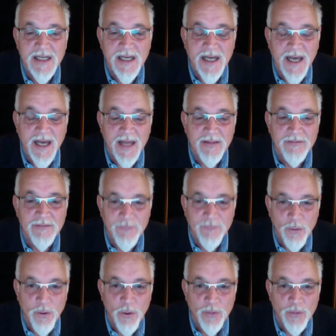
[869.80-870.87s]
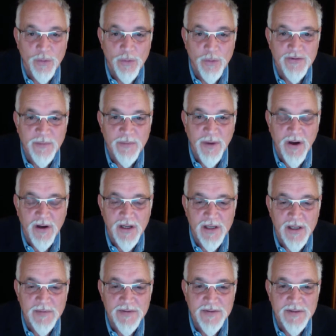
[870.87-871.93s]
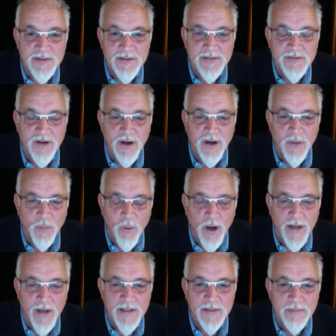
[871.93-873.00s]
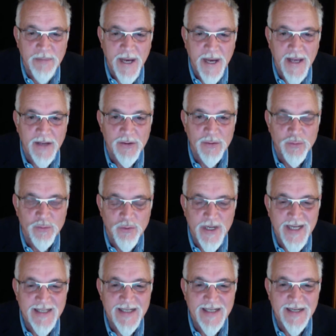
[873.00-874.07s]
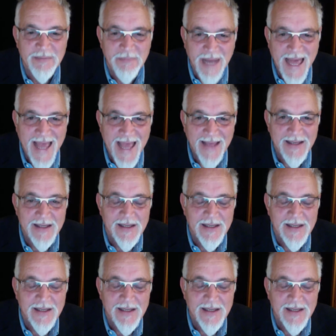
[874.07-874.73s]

And the 4 horses of the apocalypse, you've got white, pale, red, and black,